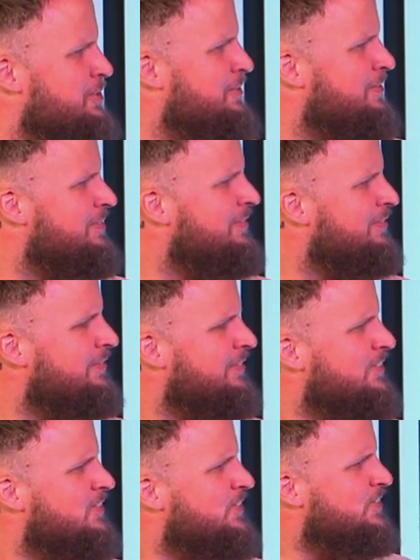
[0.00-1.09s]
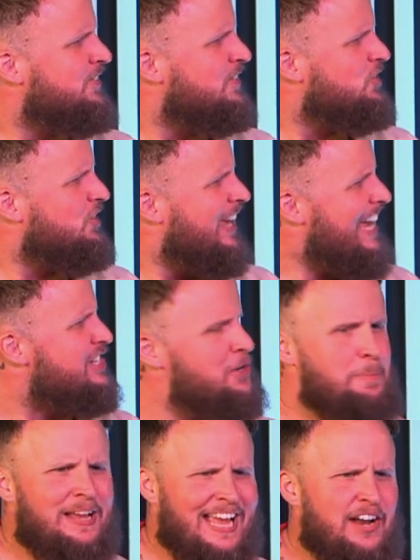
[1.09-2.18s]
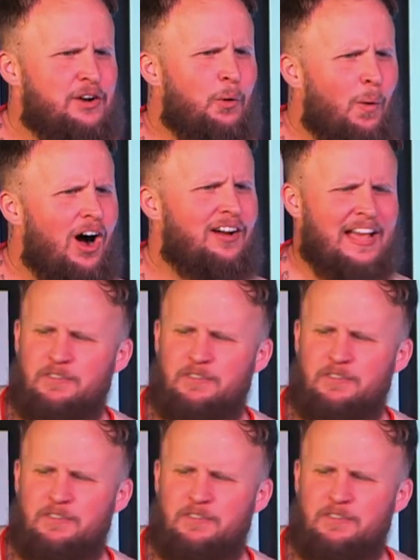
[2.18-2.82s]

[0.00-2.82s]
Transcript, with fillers: you? As you began to walk,